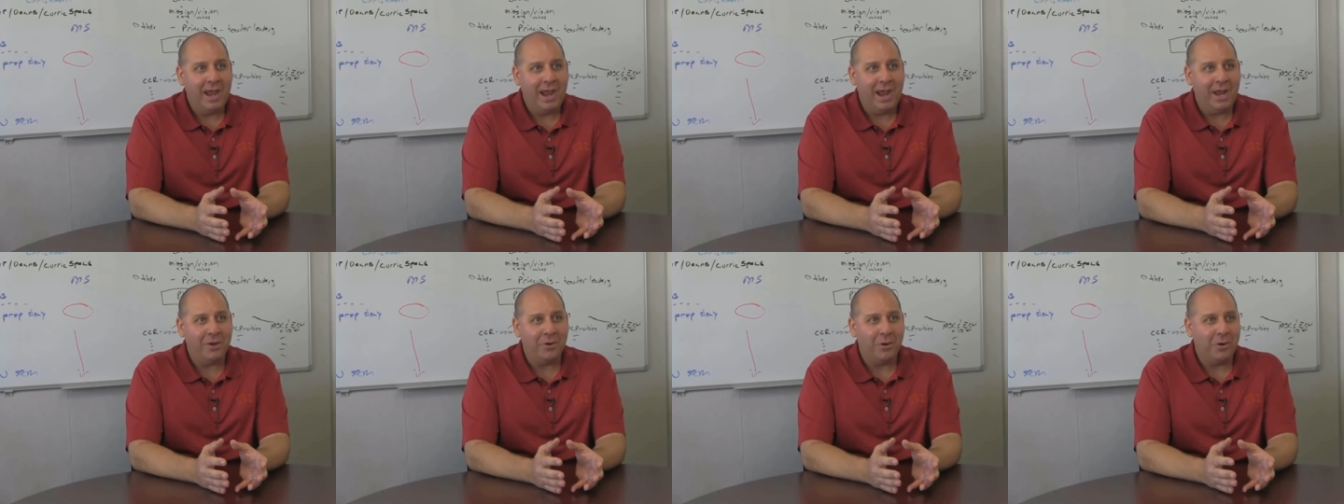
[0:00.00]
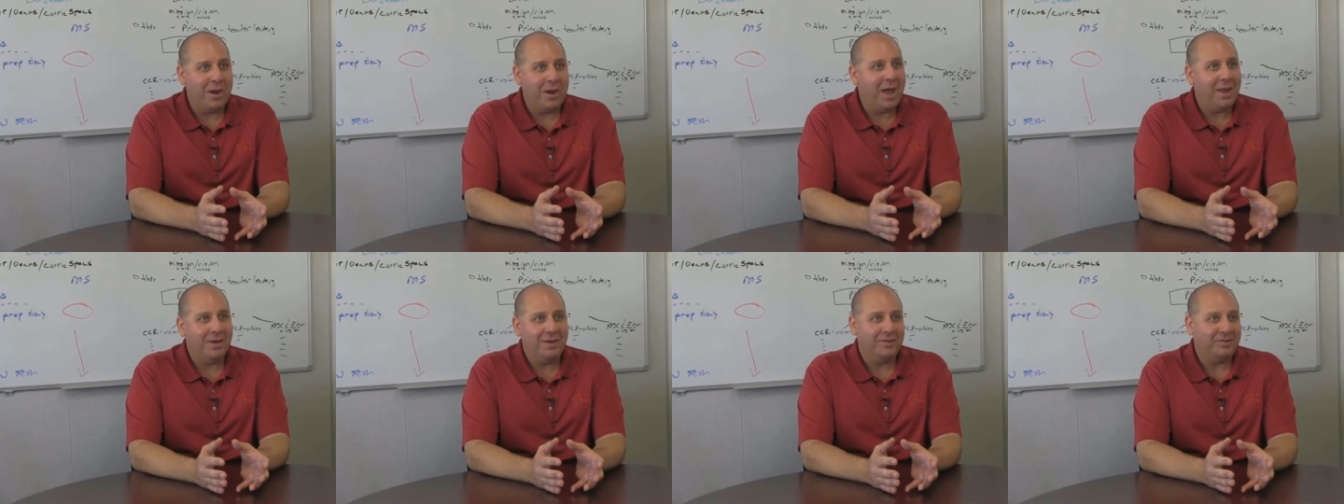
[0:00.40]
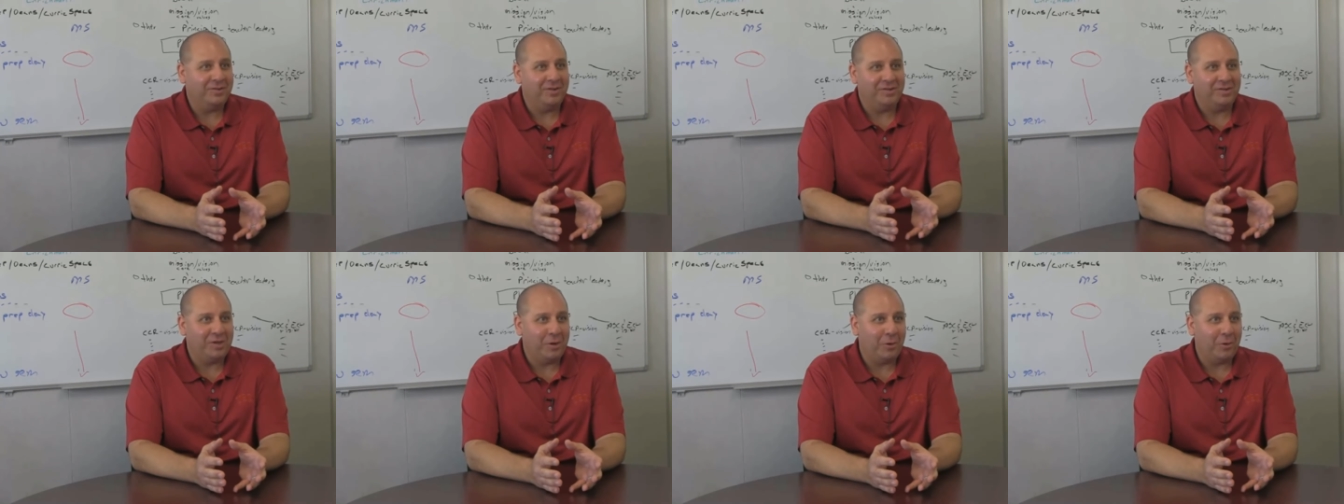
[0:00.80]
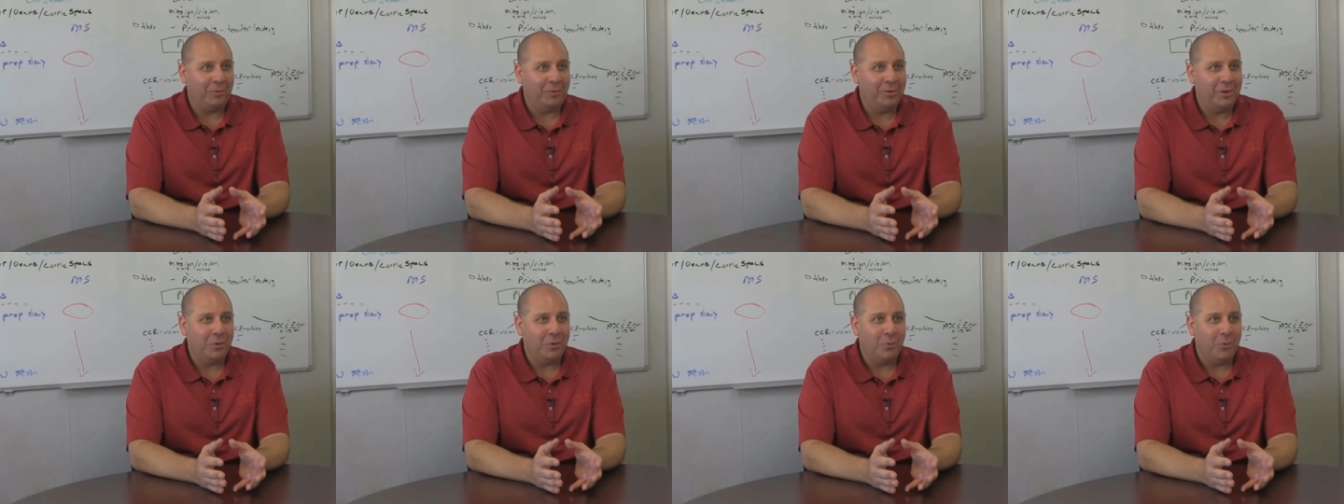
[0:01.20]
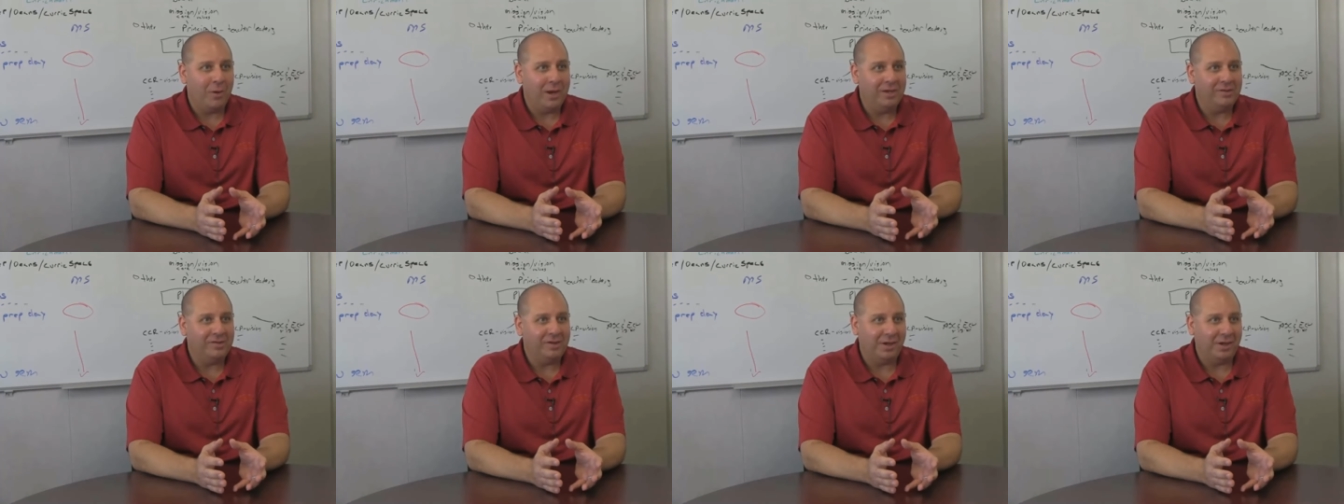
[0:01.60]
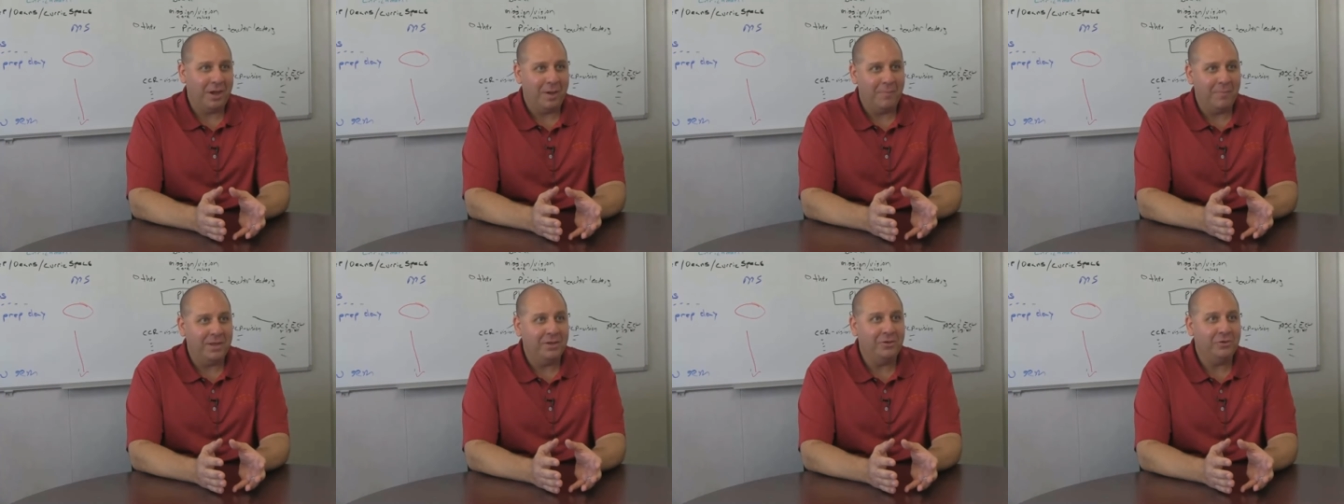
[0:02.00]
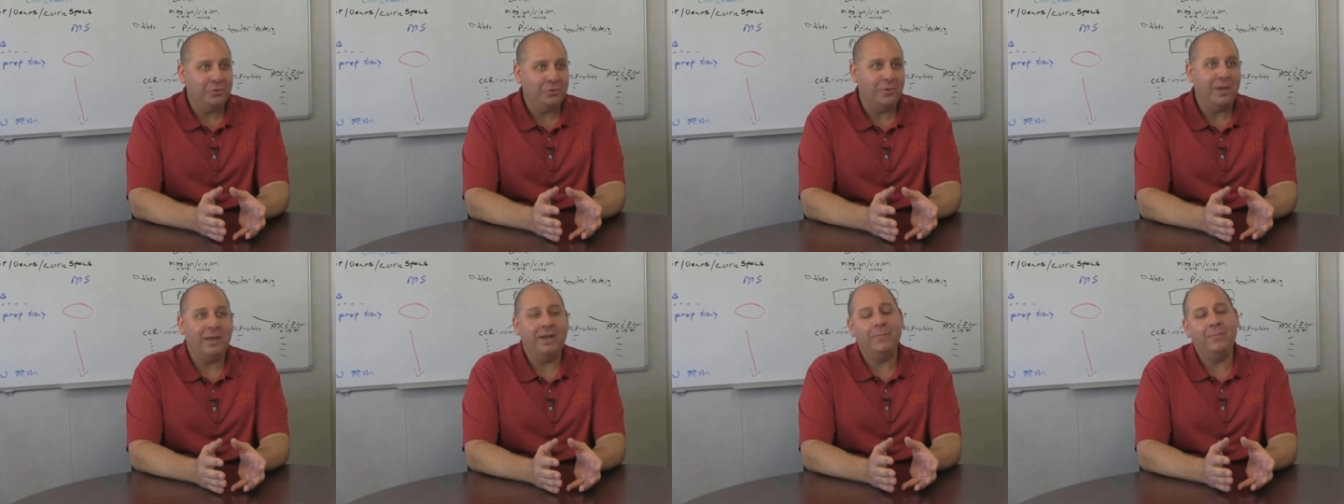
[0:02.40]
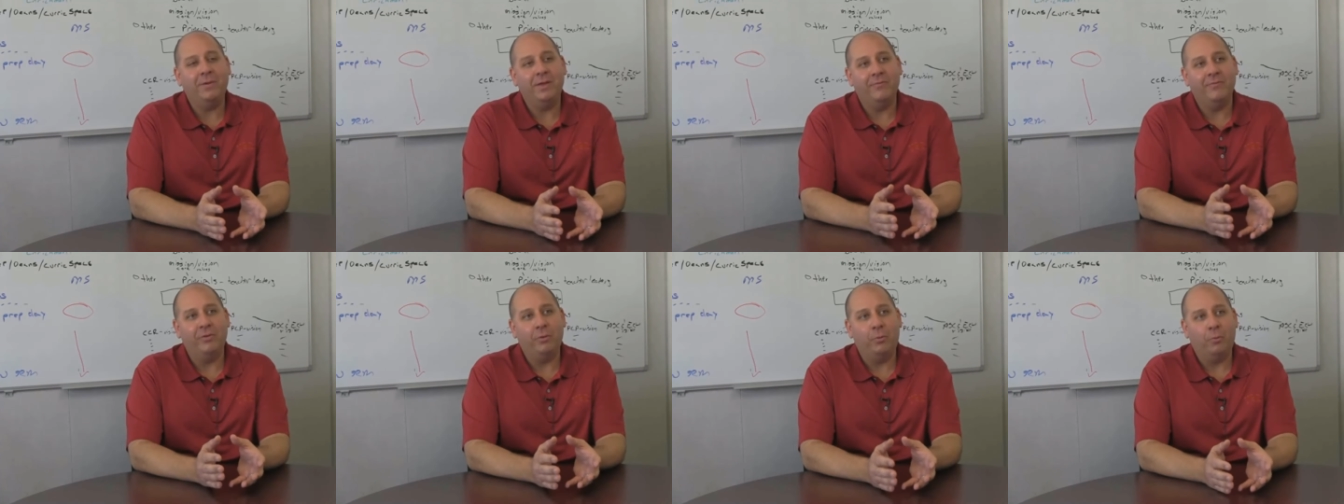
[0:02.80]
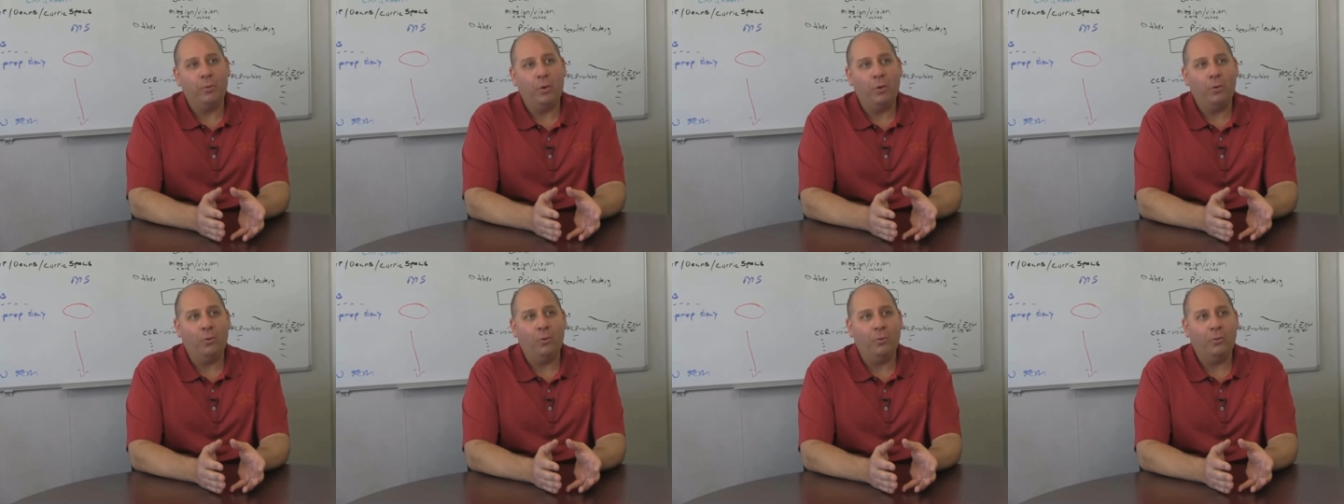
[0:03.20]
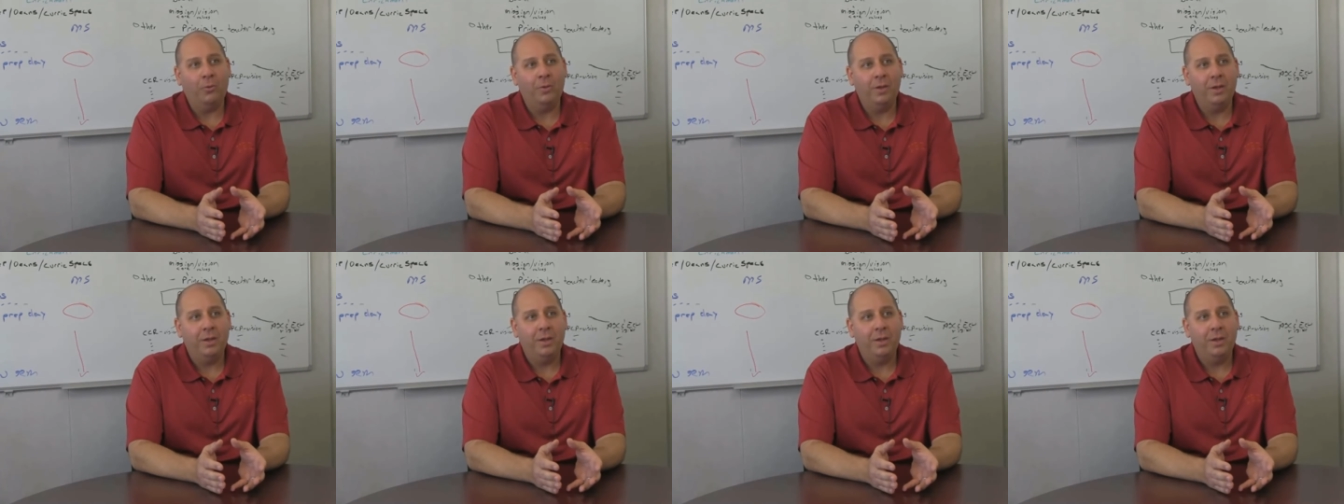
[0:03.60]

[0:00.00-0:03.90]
and you're not necessarily going to come into any given role